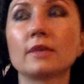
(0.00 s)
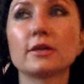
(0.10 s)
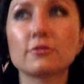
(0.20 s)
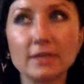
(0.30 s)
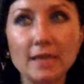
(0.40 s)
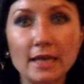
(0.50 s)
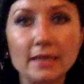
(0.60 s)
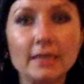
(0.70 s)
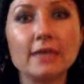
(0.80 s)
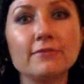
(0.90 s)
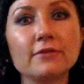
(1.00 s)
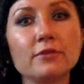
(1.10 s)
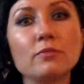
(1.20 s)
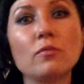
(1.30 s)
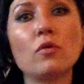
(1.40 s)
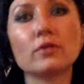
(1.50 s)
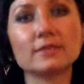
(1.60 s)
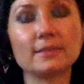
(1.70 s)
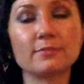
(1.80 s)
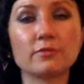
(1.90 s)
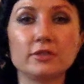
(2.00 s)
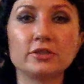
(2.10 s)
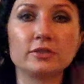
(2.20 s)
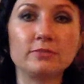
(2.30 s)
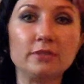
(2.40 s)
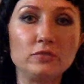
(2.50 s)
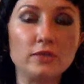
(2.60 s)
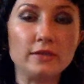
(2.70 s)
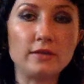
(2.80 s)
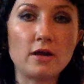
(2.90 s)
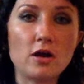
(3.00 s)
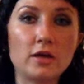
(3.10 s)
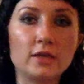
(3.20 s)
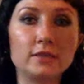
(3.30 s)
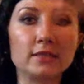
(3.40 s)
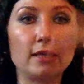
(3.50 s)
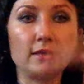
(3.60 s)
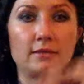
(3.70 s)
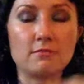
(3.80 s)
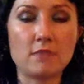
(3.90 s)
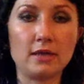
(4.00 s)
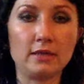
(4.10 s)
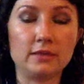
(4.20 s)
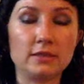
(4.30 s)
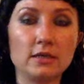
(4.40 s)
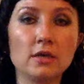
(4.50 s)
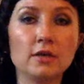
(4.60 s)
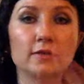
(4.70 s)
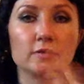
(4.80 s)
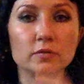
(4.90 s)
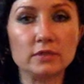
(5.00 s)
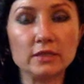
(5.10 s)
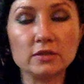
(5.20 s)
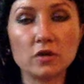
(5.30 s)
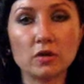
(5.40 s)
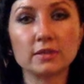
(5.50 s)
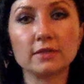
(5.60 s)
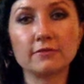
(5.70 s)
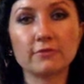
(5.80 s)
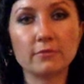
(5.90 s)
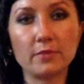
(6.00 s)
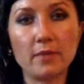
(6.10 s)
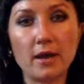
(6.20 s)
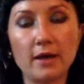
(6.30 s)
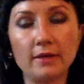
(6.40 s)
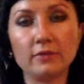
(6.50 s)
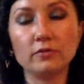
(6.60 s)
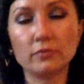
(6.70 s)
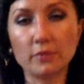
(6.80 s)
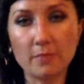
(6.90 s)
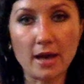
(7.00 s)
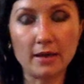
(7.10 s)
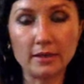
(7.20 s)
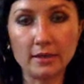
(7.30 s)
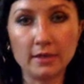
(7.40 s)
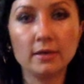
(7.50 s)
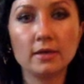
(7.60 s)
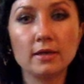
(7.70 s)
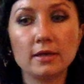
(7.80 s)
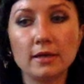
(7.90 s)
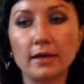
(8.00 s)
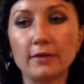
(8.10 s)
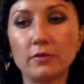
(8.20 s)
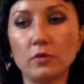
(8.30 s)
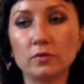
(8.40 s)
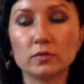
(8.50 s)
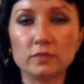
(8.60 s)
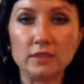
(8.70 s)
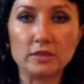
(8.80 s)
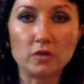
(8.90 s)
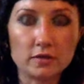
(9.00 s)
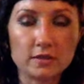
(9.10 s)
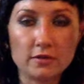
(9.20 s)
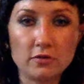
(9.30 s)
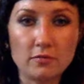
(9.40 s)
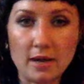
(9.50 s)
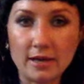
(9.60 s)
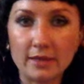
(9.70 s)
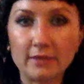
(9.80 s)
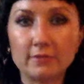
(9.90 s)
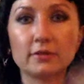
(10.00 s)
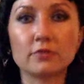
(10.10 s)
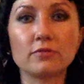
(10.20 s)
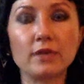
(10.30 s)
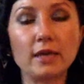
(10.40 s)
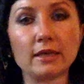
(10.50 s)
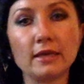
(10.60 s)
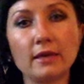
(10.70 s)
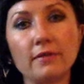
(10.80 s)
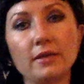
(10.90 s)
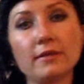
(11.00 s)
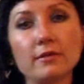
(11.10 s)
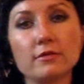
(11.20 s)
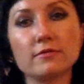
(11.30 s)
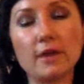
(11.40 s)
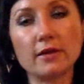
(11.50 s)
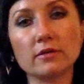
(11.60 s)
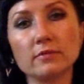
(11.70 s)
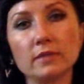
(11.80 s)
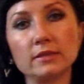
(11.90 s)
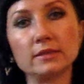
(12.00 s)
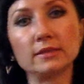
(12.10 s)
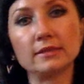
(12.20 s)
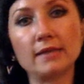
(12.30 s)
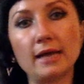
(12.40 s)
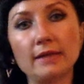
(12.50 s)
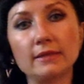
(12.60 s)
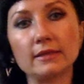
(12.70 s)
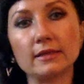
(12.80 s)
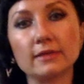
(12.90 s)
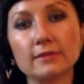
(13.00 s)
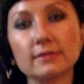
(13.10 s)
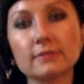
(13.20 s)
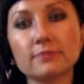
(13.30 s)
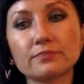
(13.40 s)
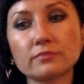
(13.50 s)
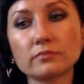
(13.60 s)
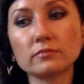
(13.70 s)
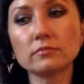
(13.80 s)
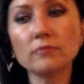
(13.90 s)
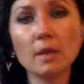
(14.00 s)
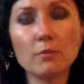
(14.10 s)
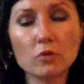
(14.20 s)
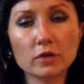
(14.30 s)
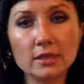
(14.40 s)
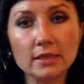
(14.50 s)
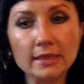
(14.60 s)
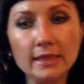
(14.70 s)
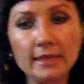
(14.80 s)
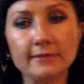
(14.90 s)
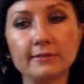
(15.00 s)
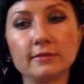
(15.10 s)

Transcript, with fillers: creating even more separation between heart and the mind so detoxing from the body you know the body and also detoxing your mind, creating an inner environment that is more clean,